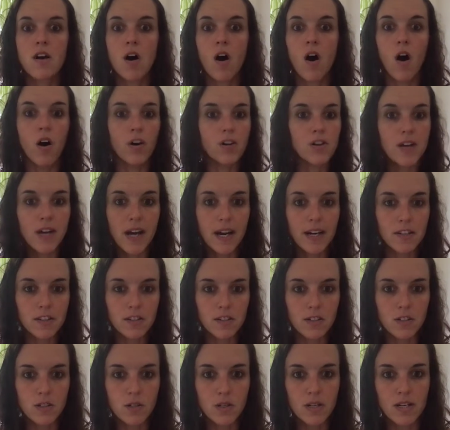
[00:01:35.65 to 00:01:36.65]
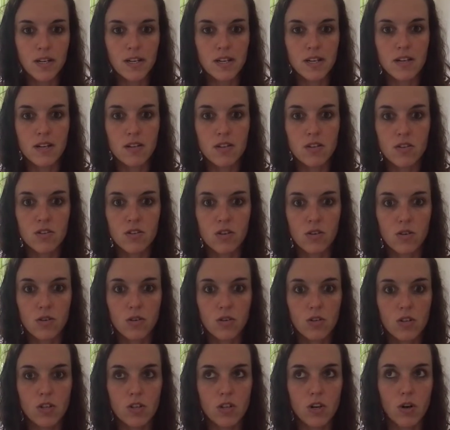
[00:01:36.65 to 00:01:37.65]
all you got to do is,
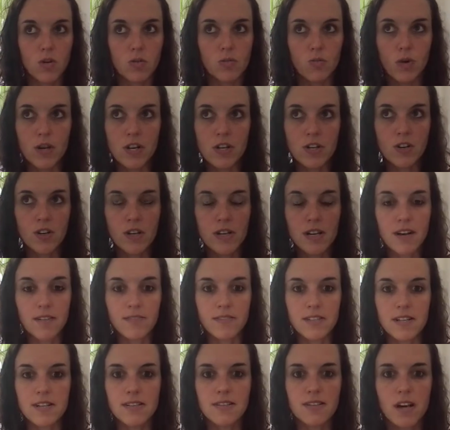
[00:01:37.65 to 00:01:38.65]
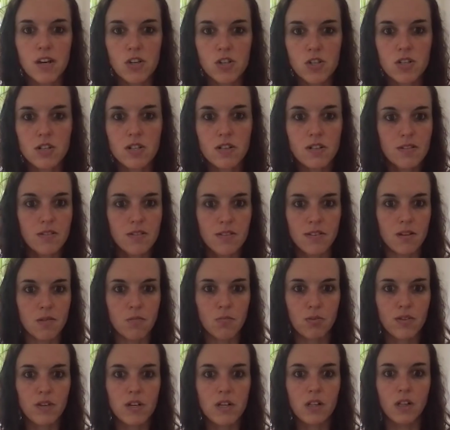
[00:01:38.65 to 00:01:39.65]
you know, in your EFT session,
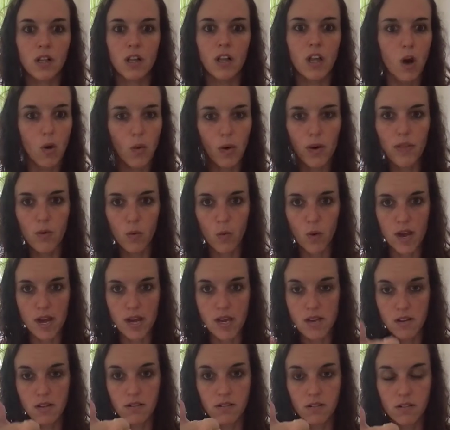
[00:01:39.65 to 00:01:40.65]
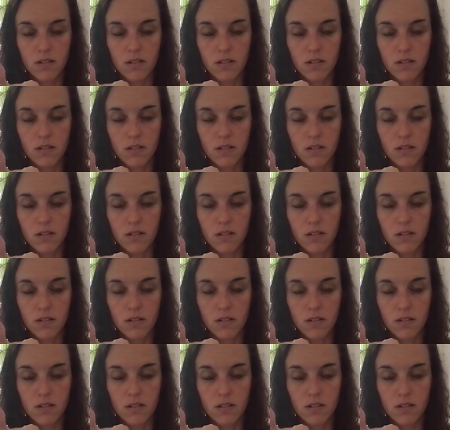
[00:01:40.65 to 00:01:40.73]
simply lower the weight.